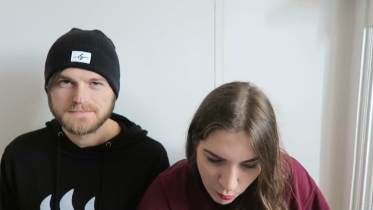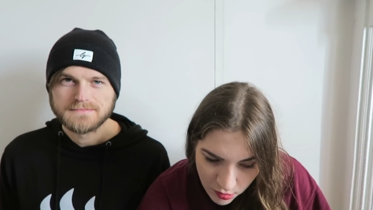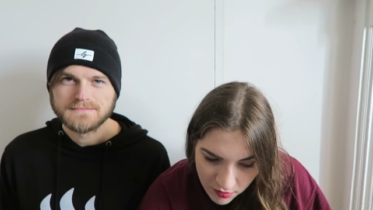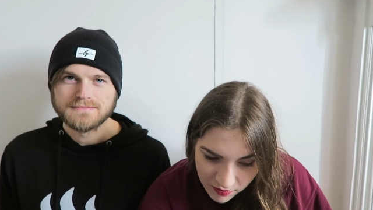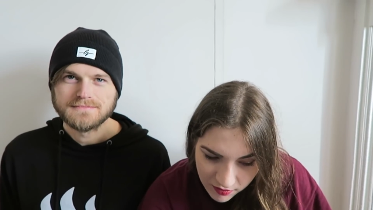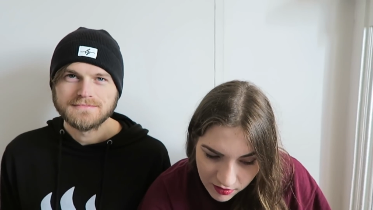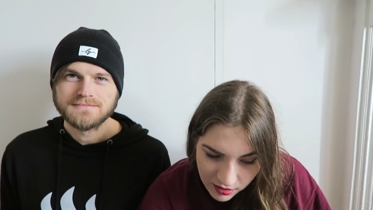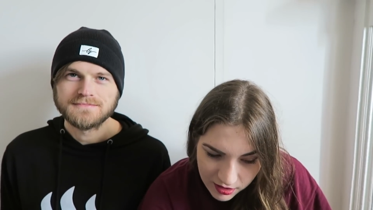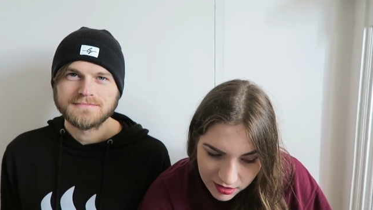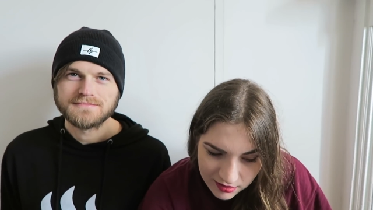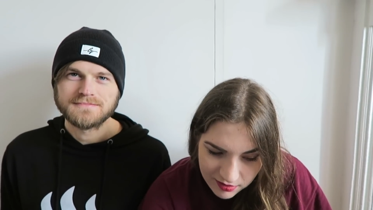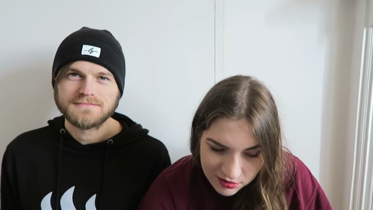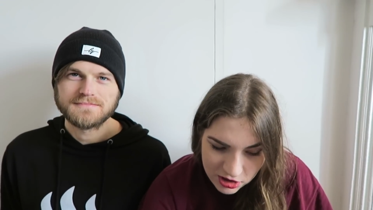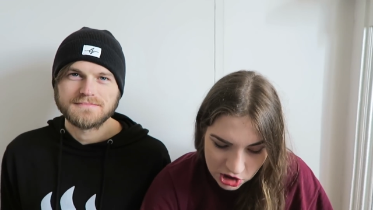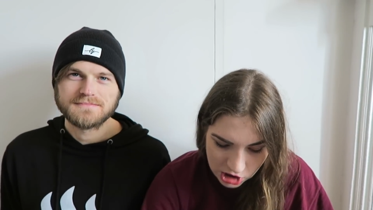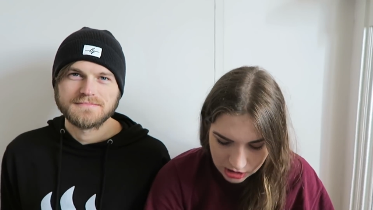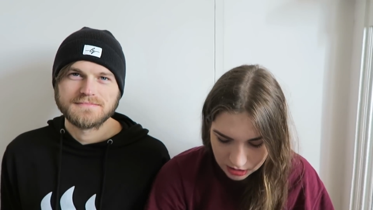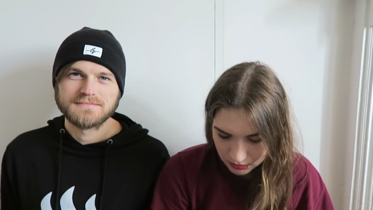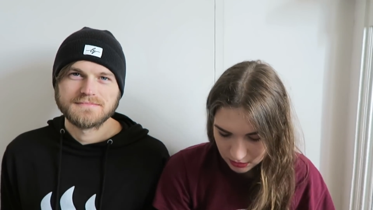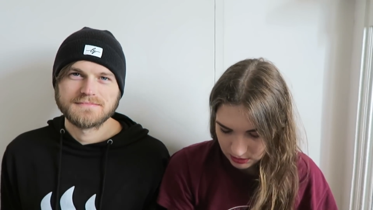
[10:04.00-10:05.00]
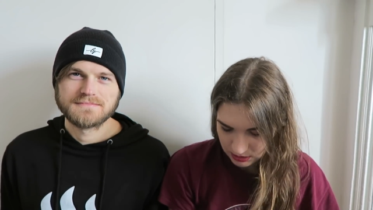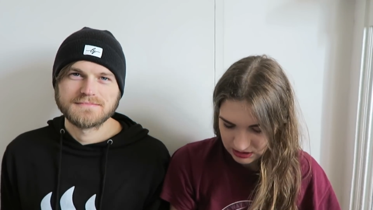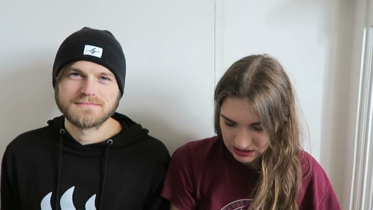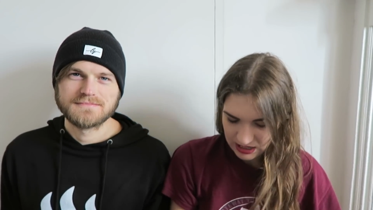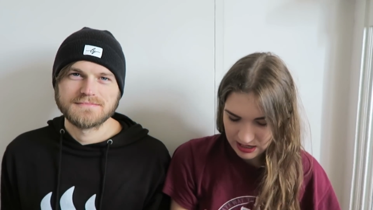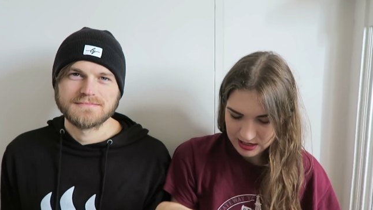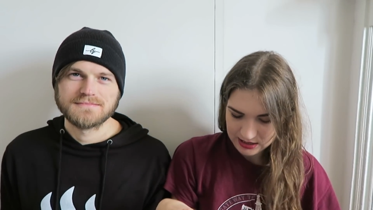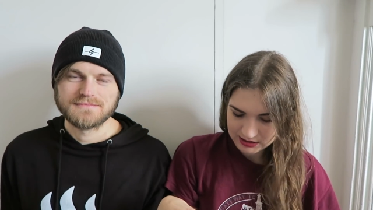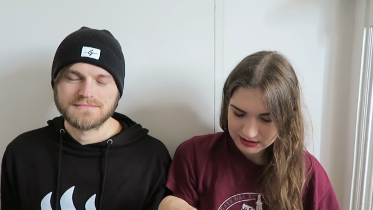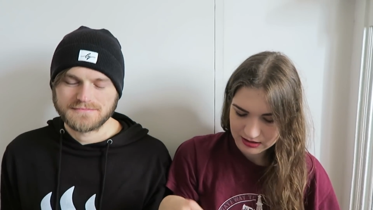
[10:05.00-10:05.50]
Speaker 1: most likely to cheat on a
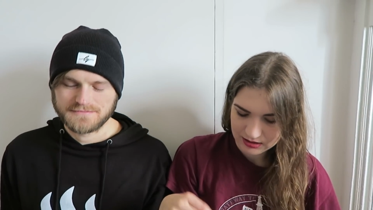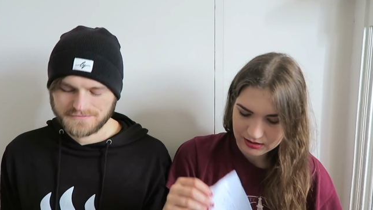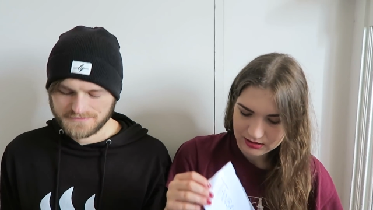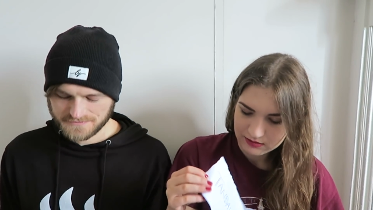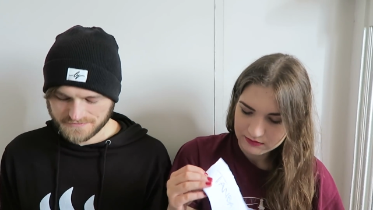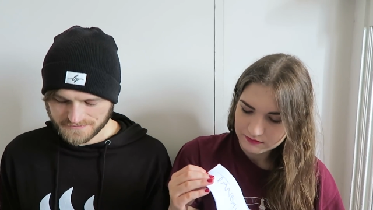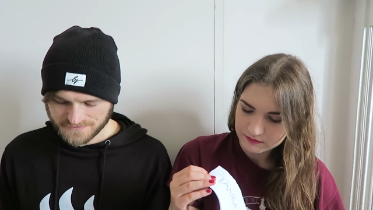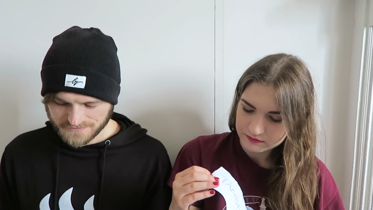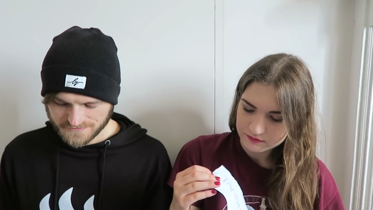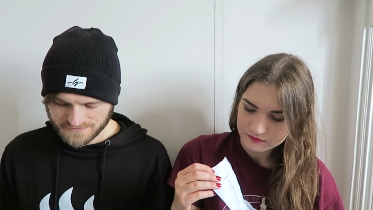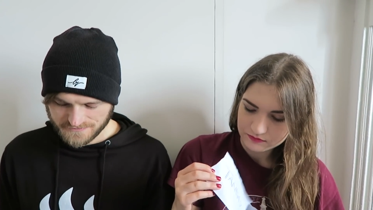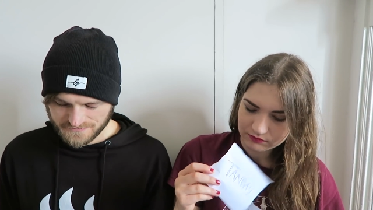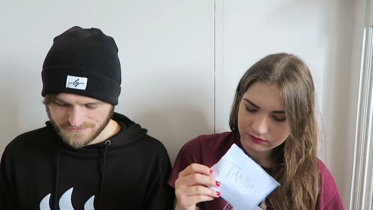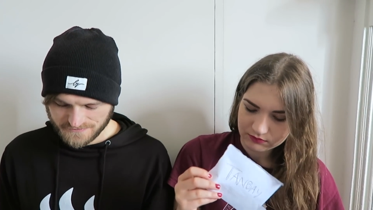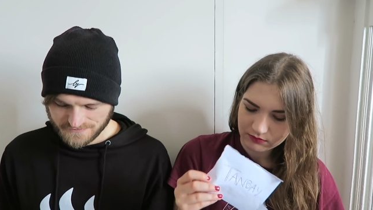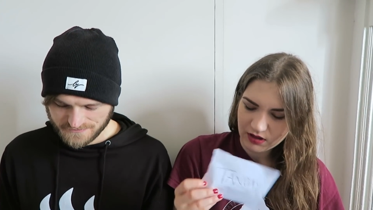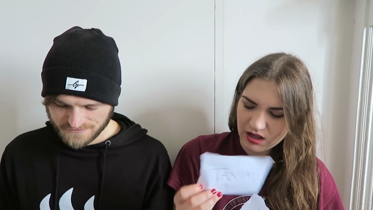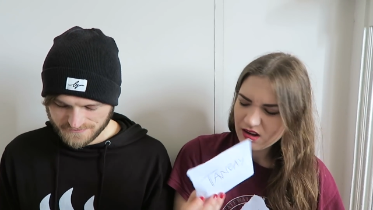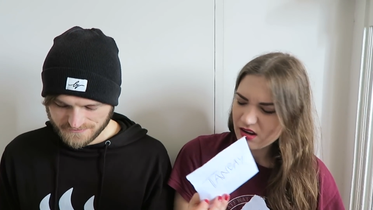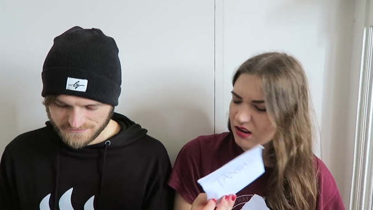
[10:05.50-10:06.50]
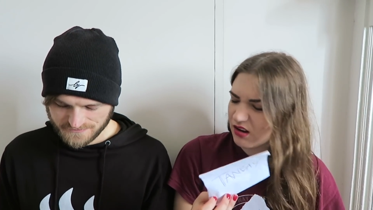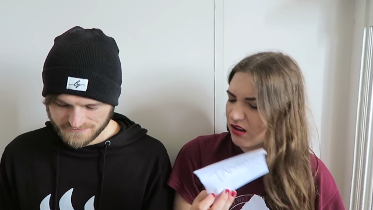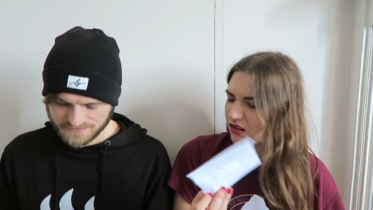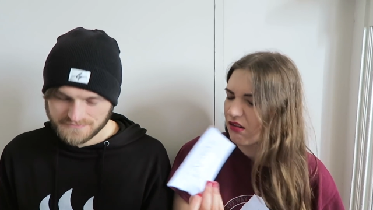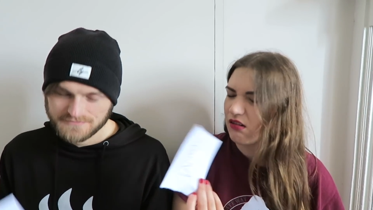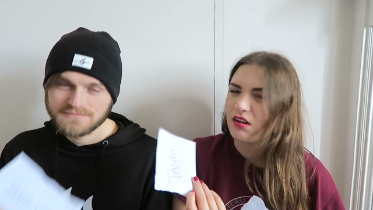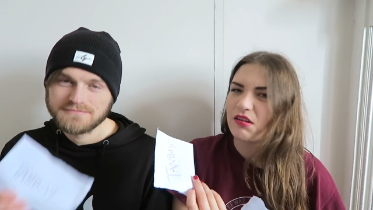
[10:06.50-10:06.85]
test. I don't know.